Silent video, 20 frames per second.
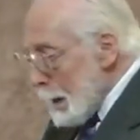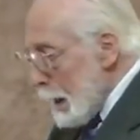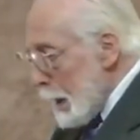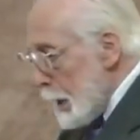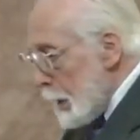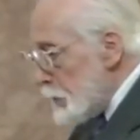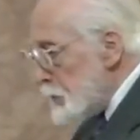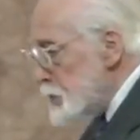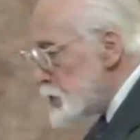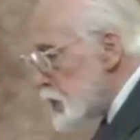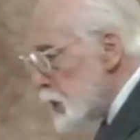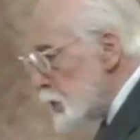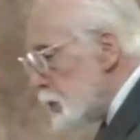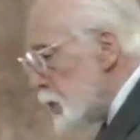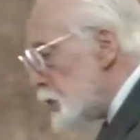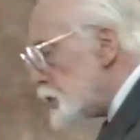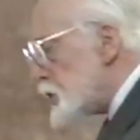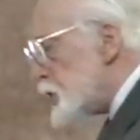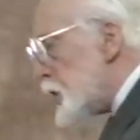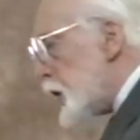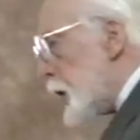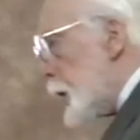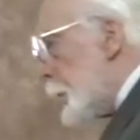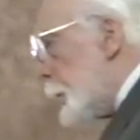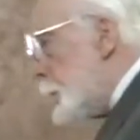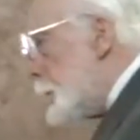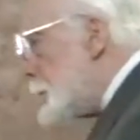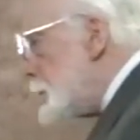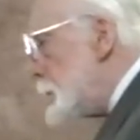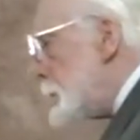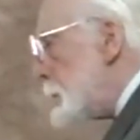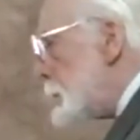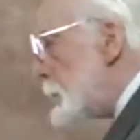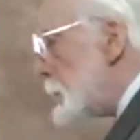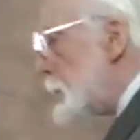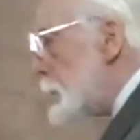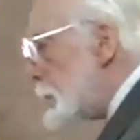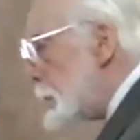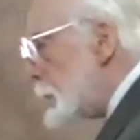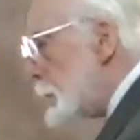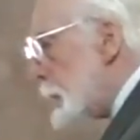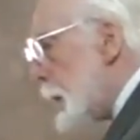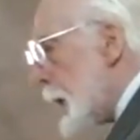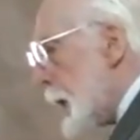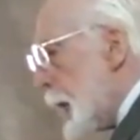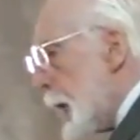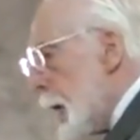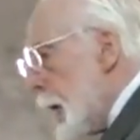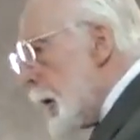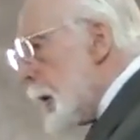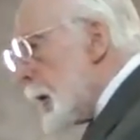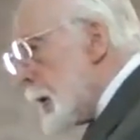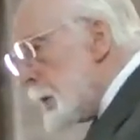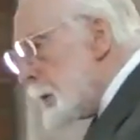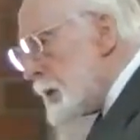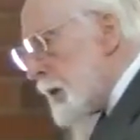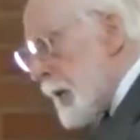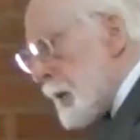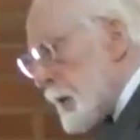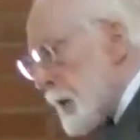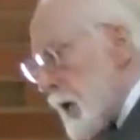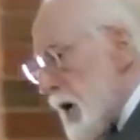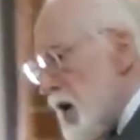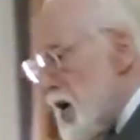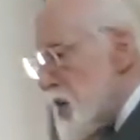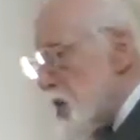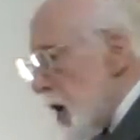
in Jerusalem declared